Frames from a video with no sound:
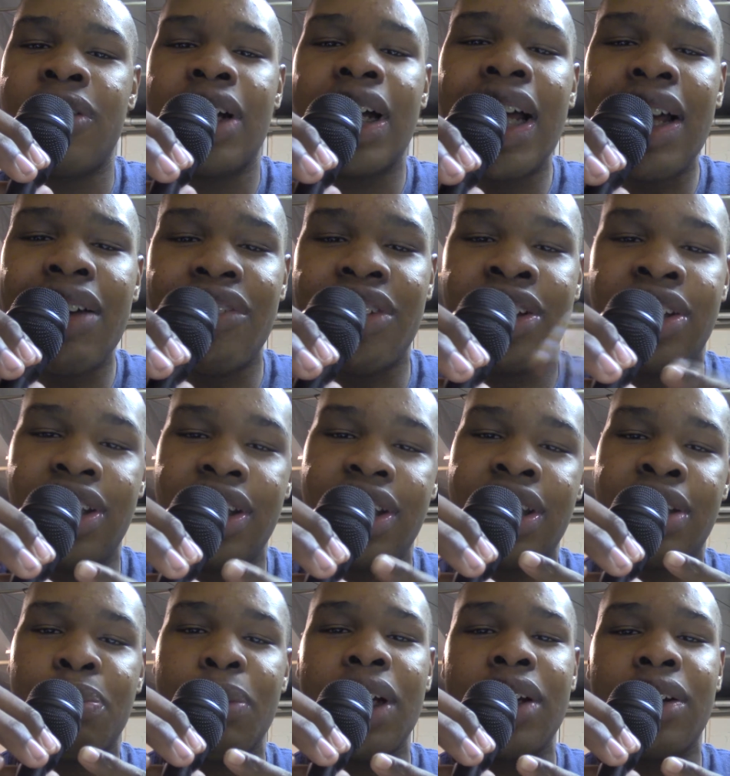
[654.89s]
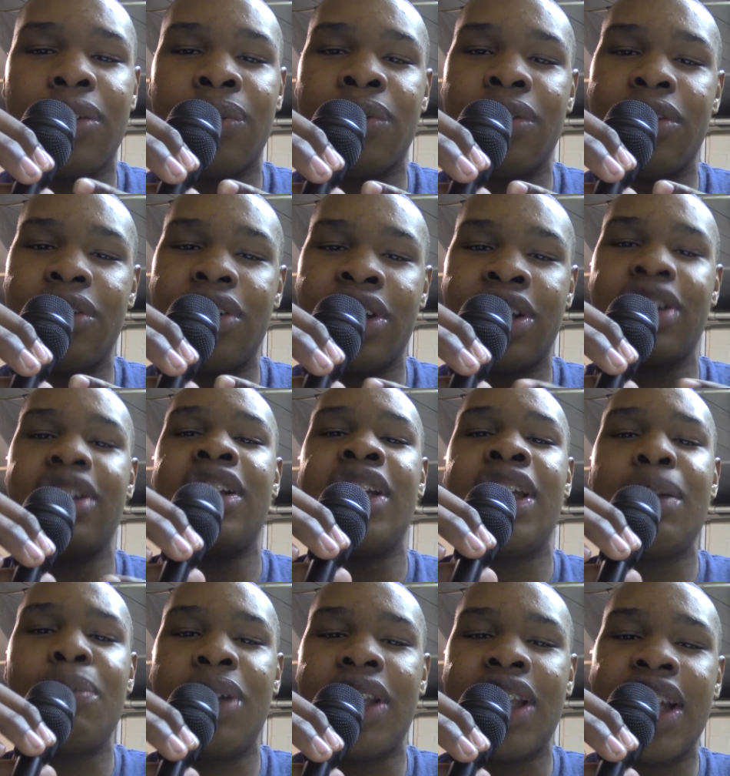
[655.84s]
obviously this microphone is going to
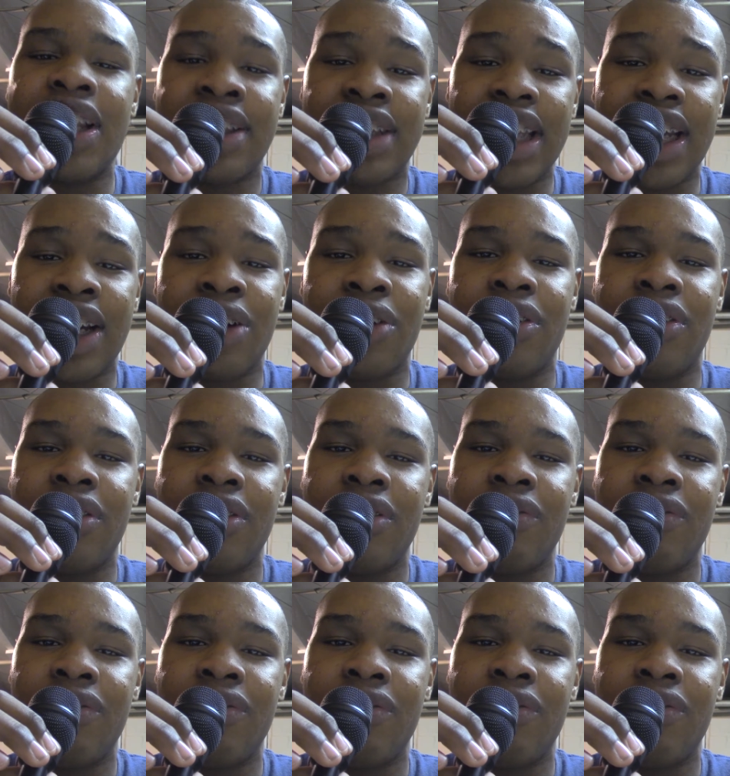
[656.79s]
give me that sound.